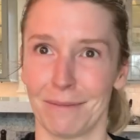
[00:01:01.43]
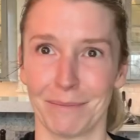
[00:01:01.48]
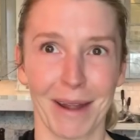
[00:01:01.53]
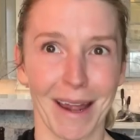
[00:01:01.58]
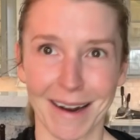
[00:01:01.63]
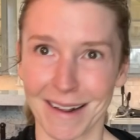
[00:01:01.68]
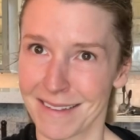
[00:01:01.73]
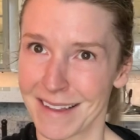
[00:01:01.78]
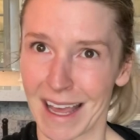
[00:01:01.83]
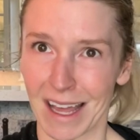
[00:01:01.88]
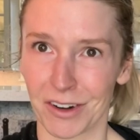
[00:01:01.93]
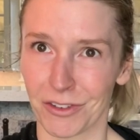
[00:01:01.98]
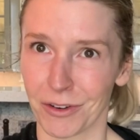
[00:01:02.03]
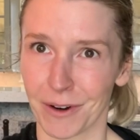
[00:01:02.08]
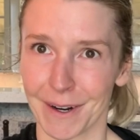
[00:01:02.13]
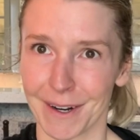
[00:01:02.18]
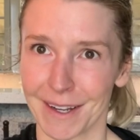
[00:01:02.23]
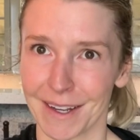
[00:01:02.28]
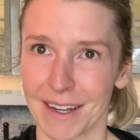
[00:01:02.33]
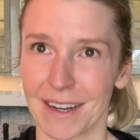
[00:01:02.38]
not
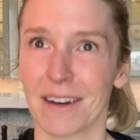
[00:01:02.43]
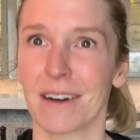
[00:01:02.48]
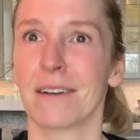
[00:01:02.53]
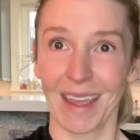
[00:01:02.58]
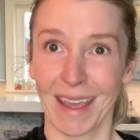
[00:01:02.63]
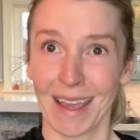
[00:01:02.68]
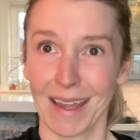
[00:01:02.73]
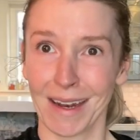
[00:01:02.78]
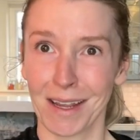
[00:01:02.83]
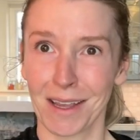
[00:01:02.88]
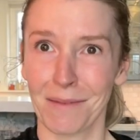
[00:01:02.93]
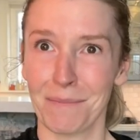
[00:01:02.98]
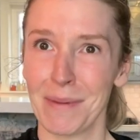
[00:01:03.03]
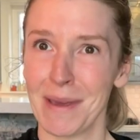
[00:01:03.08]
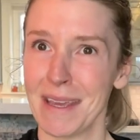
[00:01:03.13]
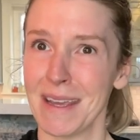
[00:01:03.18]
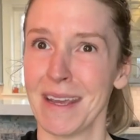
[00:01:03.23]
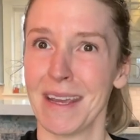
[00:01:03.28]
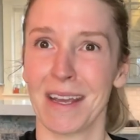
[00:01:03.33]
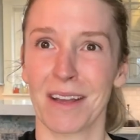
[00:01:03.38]
exaggerating here. And it can
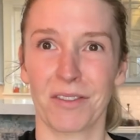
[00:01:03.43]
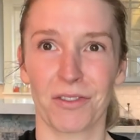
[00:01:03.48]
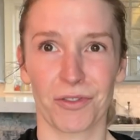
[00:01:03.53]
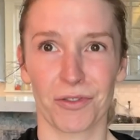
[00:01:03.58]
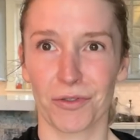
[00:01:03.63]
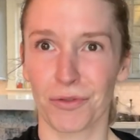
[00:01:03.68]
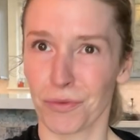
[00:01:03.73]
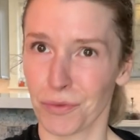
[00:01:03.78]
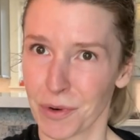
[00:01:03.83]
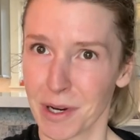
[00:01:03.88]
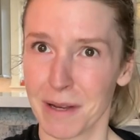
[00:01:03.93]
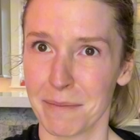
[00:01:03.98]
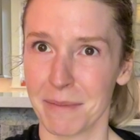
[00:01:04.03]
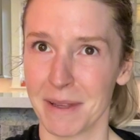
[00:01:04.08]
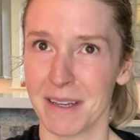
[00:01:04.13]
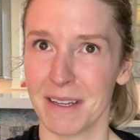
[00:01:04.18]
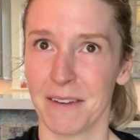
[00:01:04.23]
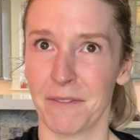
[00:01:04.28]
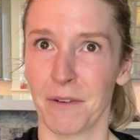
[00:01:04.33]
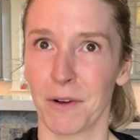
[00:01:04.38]
be
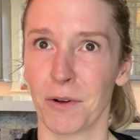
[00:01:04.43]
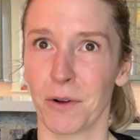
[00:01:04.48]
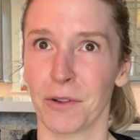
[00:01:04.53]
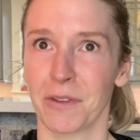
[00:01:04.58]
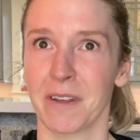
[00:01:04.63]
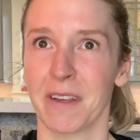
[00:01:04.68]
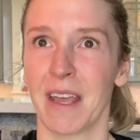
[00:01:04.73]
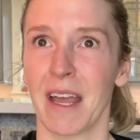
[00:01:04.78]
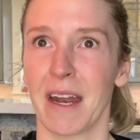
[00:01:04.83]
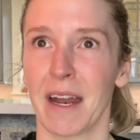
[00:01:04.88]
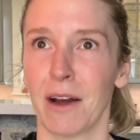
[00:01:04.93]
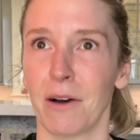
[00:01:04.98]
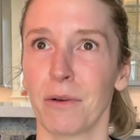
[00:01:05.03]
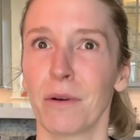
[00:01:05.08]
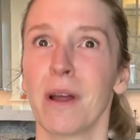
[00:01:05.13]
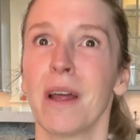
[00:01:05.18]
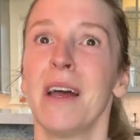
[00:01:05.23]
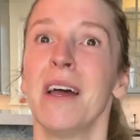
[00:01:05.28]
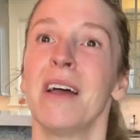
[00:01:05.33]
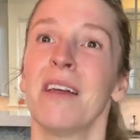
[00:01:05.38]
extremely difficult to get out.
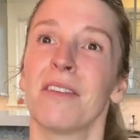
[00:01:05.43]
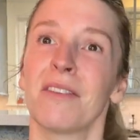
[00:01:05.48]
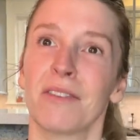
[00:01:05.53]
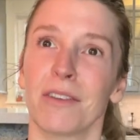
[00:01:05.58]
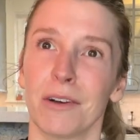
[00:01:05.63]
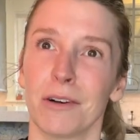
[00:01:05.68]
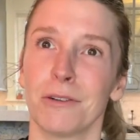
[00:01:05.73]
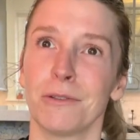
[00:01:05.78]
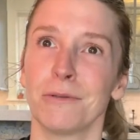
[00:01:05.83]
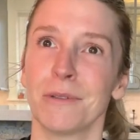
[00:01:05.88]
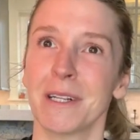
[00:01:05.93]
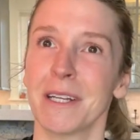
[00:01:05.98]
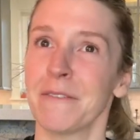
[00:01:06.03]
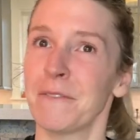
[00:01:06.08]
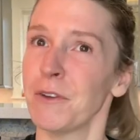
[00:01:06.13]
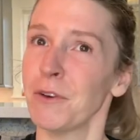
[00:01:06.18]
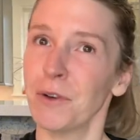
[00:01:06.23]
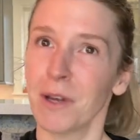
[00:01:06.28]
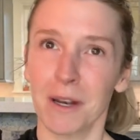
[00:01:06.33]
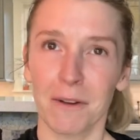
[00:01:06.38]
So if
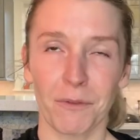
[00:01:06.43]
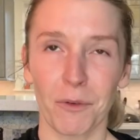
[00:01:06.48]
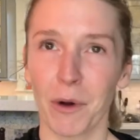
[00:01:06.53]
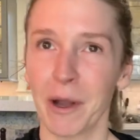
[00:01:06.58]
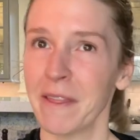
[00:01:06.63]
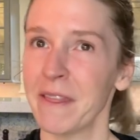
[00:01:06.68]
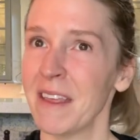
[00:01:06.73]
you can avoid